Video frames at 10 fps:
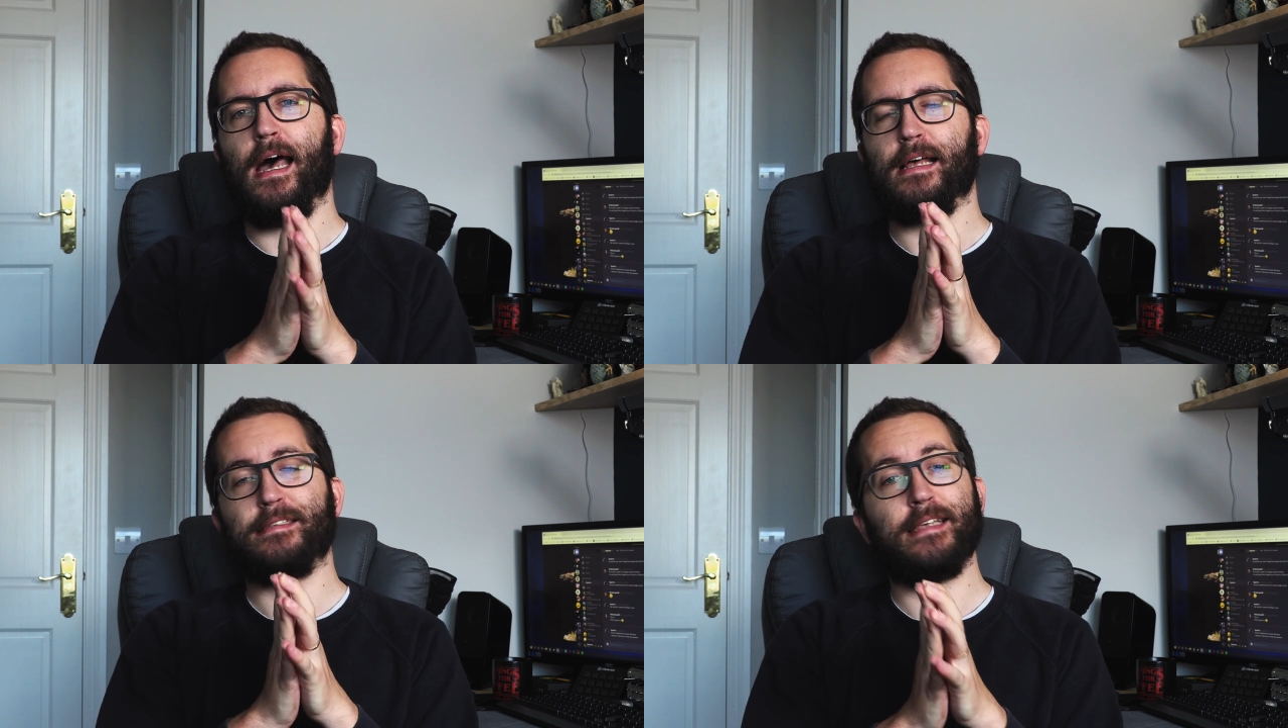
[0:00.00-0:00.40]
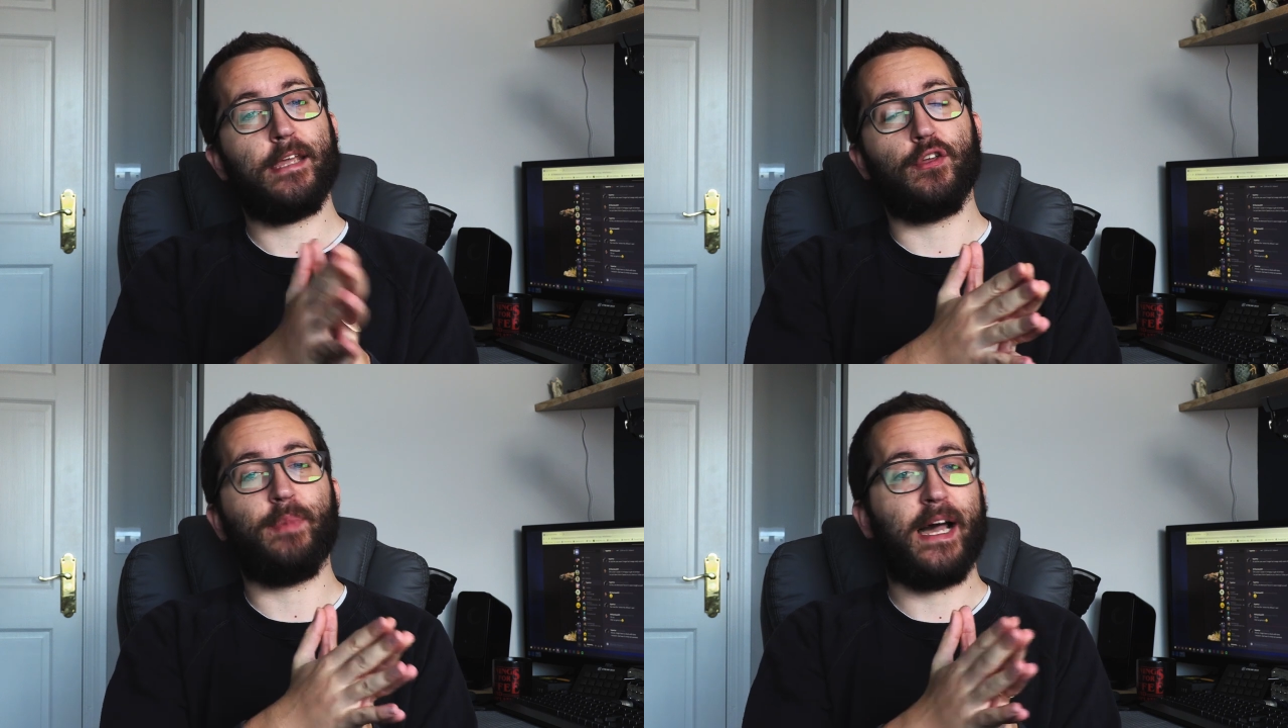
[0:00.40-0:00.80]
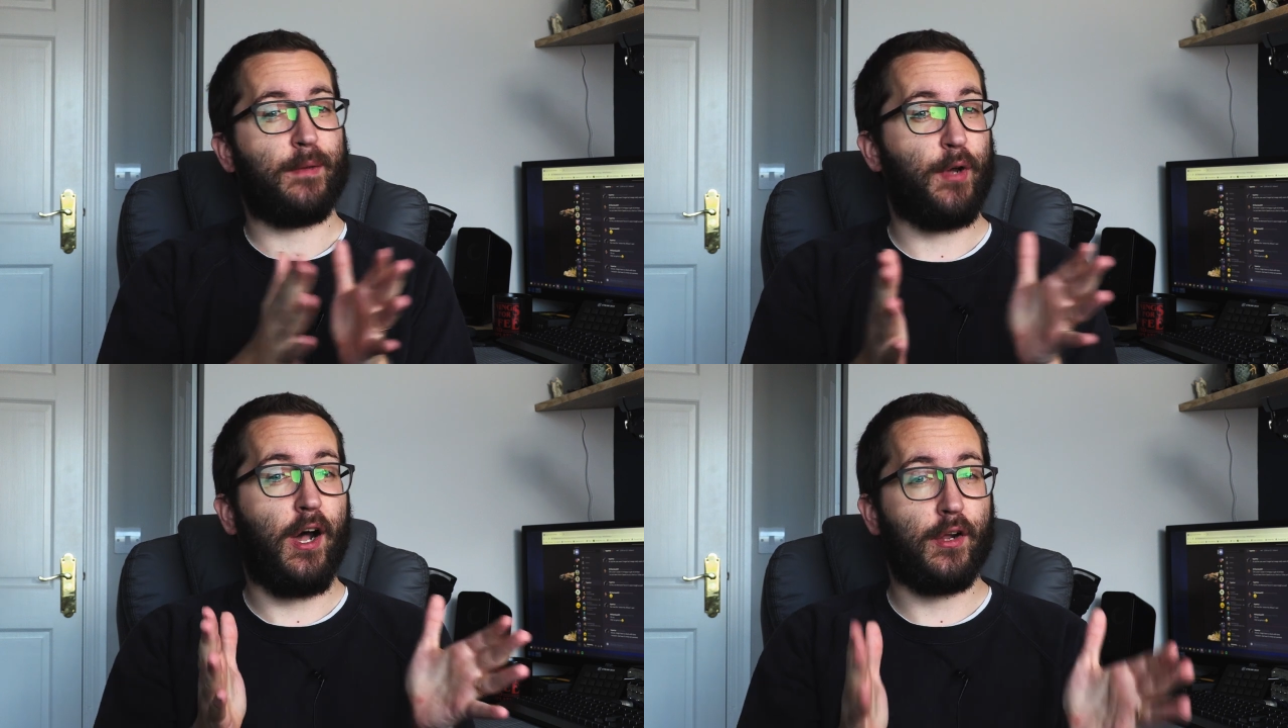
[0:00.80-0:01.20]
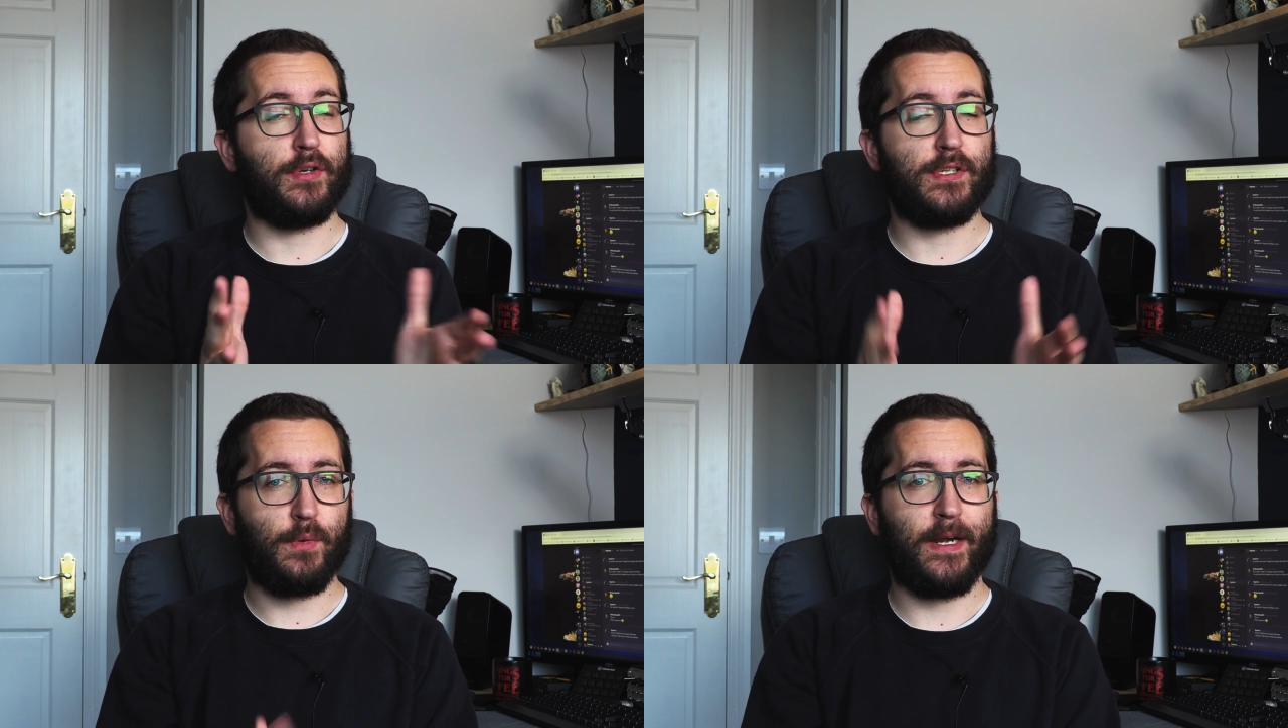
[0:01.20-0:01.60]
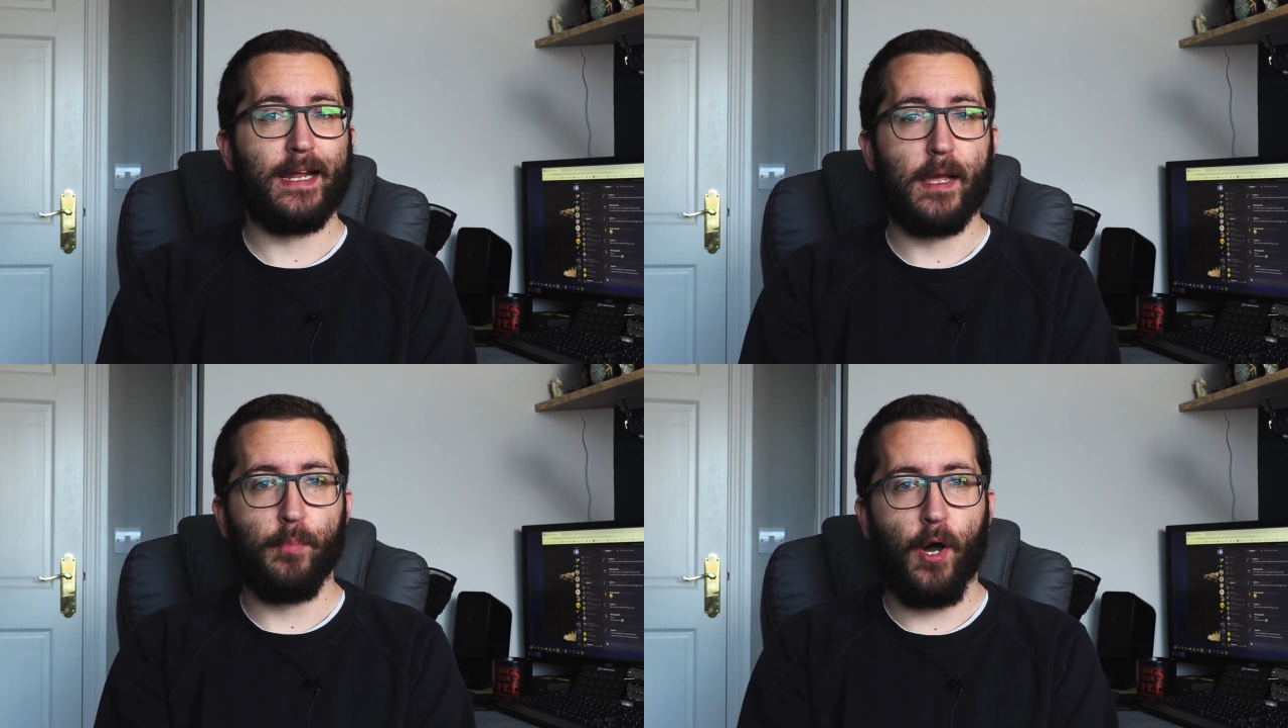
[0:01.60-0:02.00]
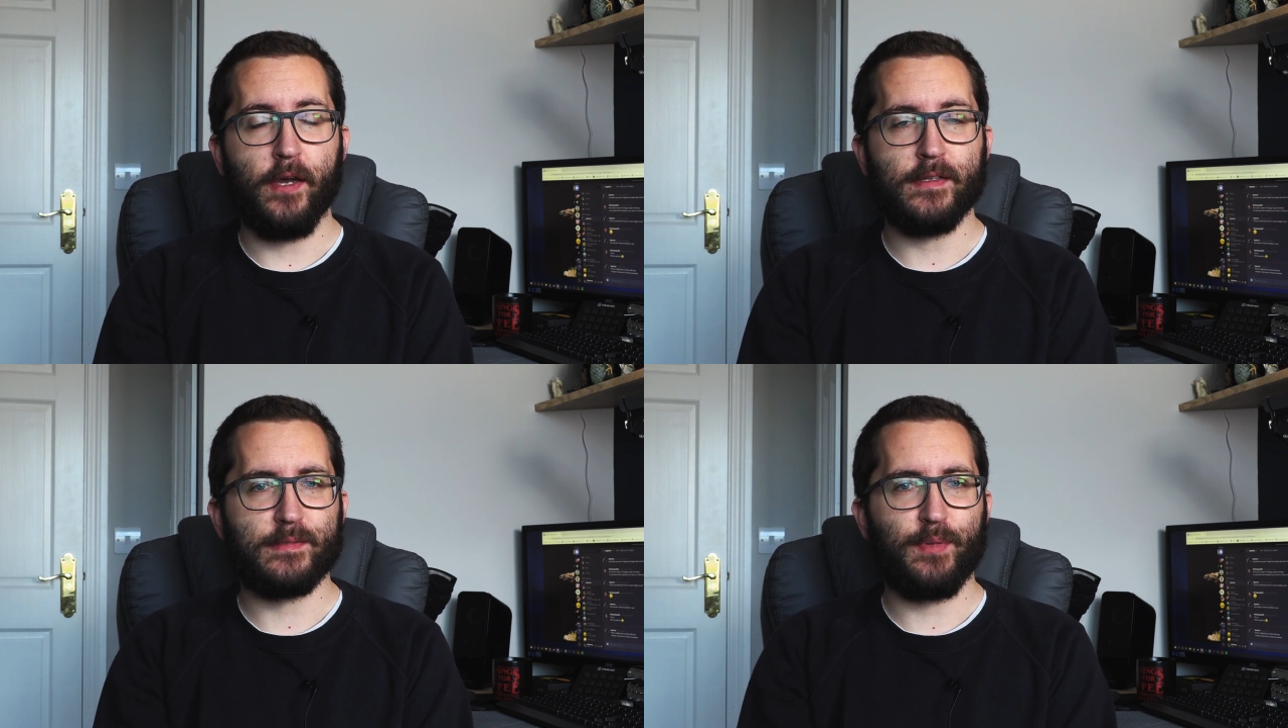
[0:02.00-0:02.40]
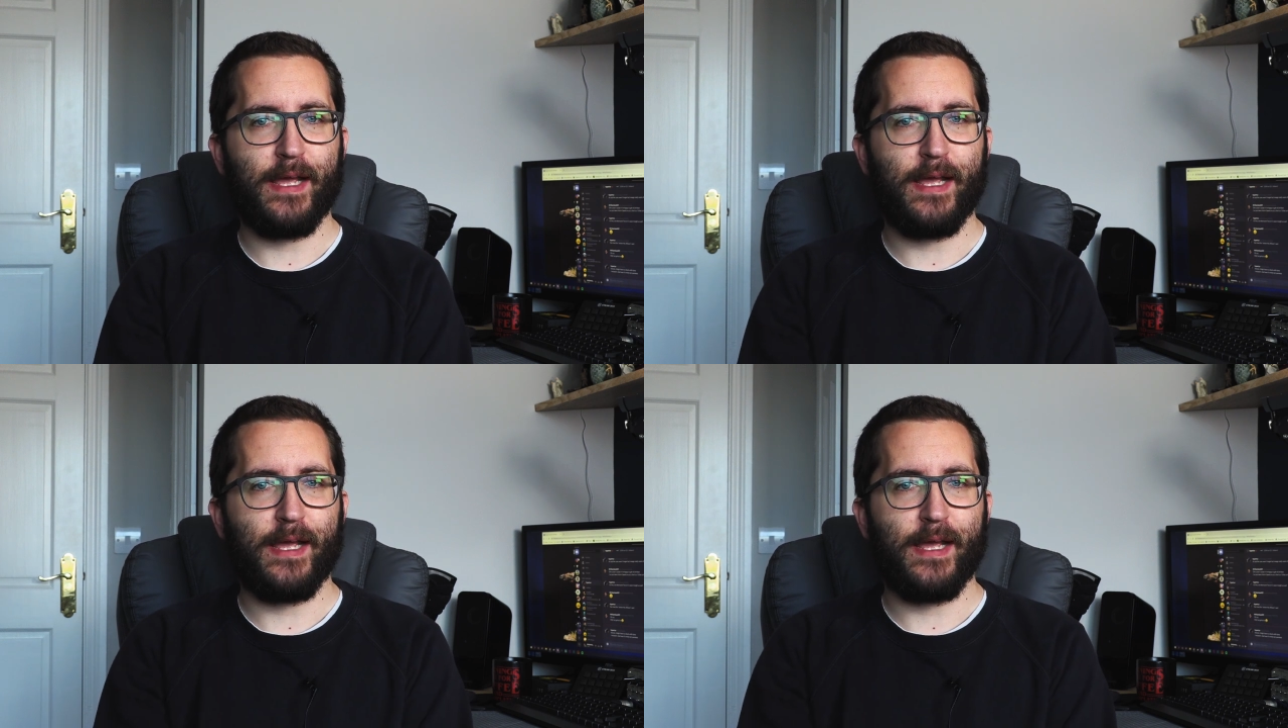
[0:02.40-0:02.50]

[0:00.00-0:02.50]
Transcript: uh, setting you back about £129.